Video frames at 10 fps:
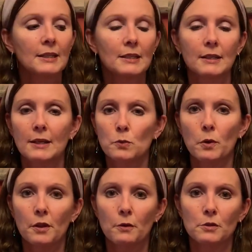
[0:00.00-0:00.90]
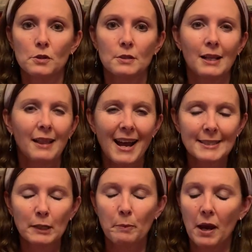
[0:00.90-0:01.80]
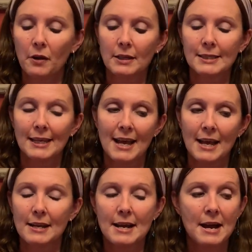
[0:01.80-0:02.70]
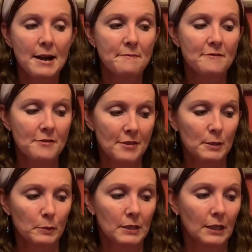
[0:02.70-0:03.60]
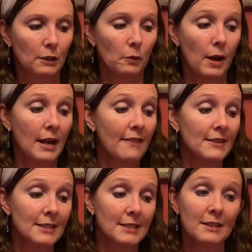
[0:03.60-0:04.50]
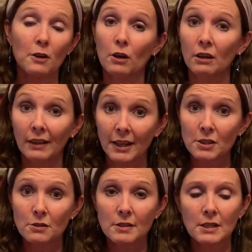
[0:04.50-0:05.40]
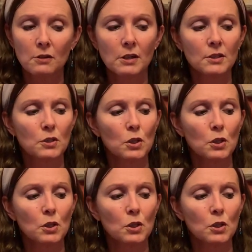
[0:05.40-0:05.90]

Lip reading: It's one of those just classic pairings again for this particular wine. And this is in their collector's series.